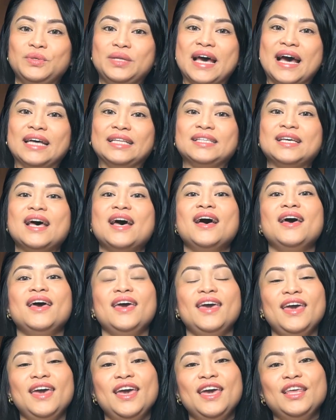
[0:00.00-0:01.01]
that
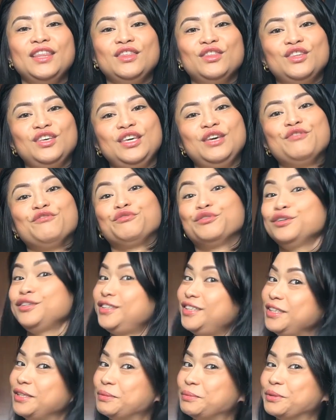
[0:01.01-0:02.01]
in the
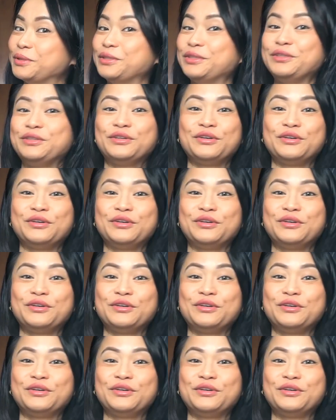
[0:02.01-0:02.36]
foreseeable